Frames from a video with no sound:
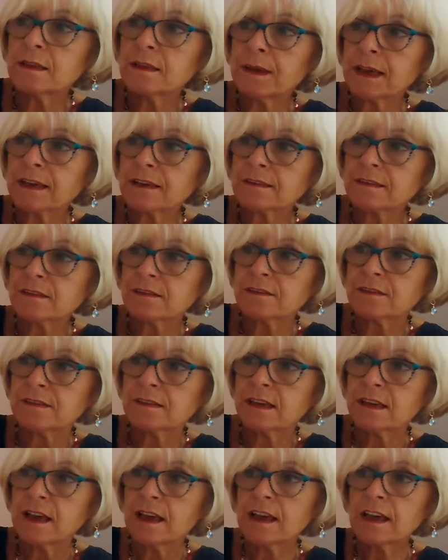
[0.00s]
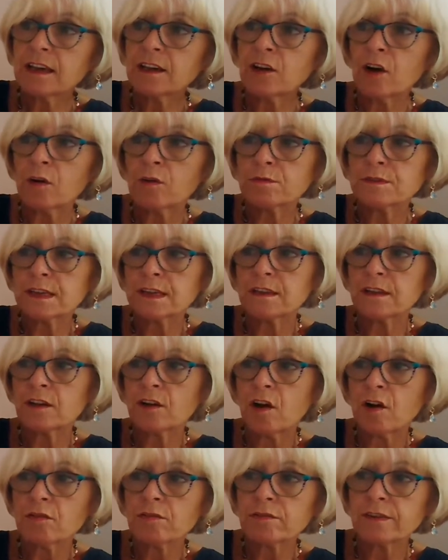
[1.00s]
the mixers. He called in the
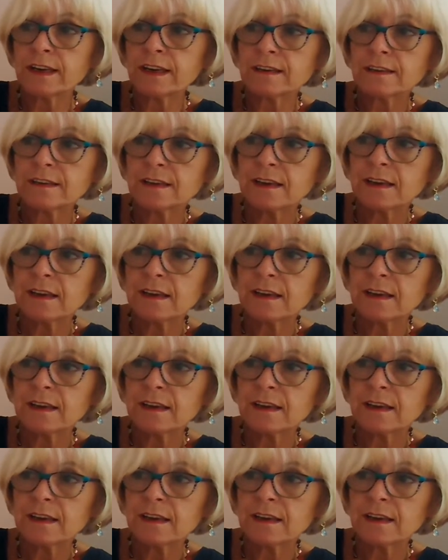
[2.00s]
concrete,